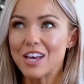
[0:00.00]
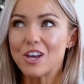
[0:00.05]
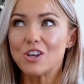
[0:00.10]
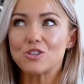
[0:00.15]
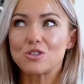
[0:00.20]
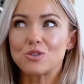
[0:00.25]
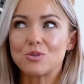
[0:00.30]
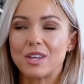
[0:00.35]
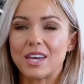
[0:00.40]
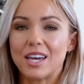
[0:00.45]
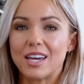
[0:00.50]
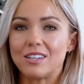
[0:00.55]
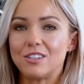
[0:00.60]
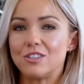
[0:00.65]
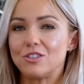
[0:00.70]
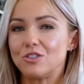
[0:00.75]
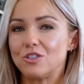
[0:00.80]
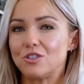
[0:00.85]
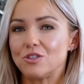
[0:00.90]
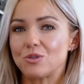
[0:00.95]
So
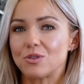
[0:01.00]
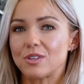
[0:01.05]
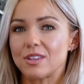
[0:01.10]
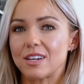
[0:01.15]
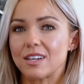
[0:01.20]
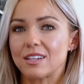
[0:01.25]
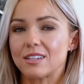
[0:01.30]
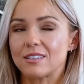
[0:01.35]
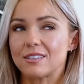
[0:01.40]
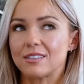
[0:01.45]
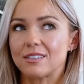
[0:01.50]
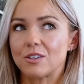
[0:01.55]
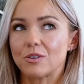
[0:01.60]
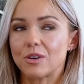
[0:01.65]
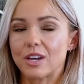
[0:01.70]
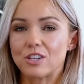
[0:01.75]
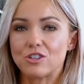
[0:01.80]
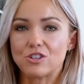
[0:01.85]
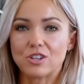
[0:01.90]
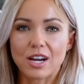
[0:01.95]
then you sort of think,
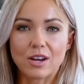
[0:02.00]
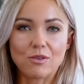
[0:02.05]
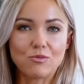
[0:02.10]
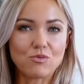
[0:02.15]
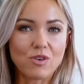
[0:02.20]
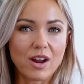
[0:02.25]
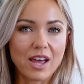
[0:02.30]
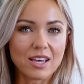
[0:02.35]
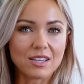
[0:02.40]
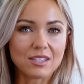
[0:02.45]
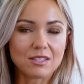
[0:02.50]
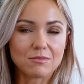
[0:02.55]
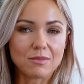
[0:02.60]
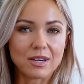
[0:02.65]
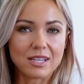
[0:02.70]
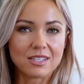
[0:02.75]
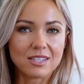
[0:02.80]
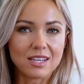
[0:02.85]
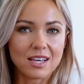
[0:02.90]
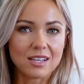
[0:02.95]
okay, should I rest
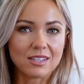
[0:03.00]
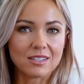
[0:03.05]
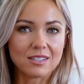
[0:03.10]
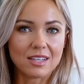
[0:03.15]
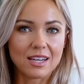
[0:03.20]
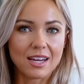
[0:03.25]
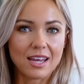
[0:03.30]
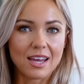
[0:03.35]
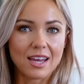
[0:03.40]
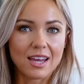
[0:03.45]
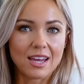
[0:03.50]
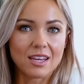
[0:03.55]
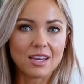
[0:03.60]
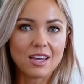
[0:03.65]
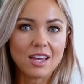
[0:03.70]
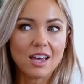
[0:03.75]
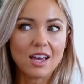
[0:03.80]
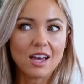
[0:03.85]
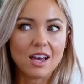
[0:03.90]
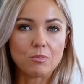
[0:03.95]
my chest today
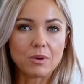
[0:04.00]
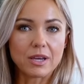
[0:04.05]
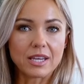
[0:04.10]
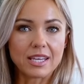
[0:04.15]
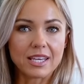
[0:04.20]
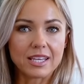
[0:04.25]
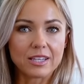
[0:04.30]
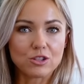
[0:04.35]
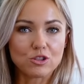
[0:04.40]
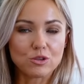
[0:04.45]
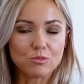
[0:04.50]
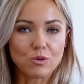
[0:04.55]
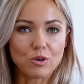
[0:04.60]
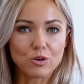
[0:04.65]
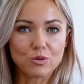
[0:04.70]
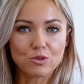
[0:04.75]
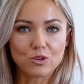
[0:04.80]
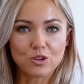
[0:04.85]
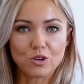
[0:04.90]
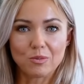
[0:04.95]
in case
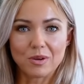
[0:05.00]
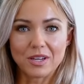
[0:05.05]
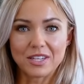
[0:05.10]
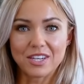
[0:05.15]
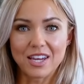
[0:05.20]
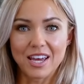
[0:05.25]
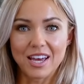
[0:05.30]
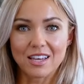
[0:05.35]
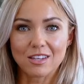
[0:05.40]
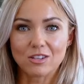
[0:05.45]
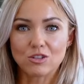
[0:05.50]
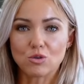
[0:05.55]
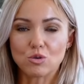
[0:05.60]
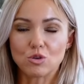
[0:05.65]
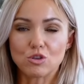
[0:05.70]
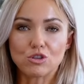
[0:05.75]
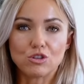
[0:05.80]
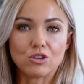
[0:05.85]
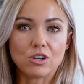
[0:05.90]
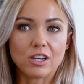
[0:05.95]
tomorrow's going to be chest,
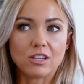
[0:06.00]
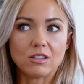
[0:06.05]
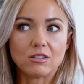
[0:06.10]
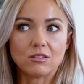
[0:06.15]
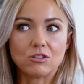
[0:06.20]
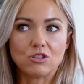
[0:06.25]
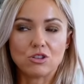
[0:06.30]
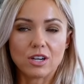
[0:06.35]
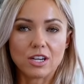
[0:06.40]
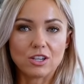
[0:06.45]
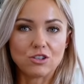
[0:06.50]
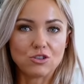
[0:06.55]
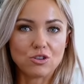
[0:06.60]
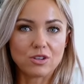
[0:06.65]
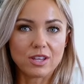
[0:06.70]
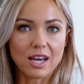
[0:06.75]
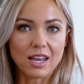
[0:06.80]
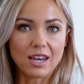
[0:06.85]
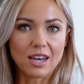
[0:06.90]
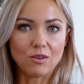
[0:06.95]
or should I do
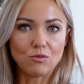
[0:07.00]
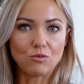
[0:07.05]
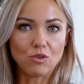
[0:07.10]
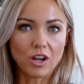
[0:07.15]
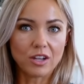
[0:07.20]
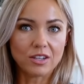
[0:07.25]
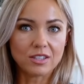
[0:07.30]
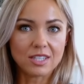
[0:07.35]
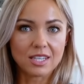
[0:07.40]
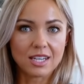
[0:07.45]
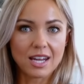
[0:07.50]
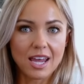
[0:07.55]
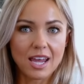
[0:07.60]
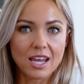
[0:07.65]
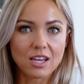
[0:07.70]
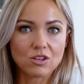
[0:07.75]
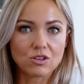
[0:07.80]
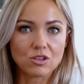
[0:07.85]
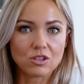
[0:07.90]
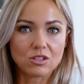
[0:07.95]
that run
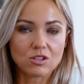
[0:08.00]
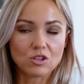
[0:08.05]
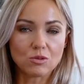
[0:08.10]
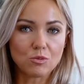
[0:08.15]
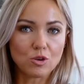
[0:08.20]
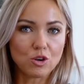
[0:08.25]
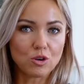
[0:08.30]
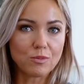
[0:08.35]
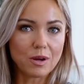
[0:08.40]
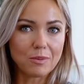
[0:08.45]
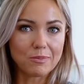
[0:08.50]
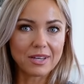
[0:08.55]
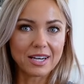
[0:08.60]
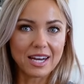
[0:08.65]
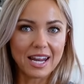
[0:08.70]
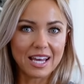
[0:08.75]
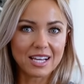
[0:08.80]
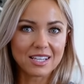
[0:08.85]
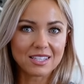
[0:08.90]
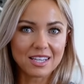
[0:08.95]
today because tomorrow might be a
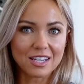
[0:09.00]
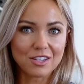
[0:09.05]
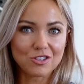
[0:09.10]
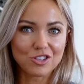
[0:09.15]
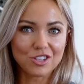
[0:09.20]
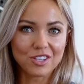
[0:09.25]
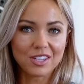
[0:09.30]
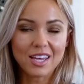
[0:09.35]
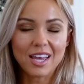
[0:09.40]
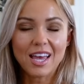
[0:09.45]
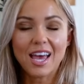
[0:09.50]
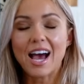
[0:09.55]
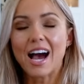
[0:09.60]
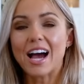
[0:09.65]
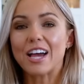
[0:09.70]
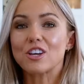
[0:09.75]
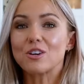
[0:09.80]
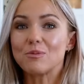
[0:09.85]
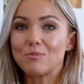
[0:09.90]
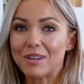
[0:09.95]
leg session?
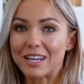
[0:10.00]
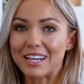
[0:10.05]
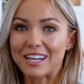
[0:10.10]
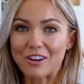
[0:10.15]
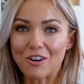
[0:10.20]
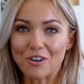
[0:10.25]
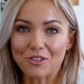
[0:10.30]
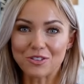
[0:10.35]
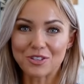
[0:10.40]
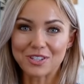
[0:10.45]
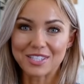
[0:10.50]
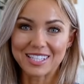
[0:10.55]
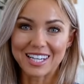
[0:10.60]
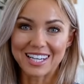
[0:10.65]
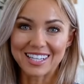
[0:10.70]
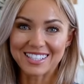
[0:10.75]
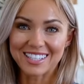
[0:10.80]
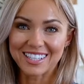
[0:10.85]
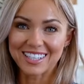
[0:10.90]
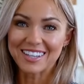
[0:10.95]
I completely
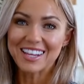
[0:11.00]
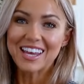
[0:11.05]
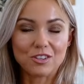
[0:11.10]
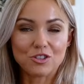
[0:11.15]
understand it.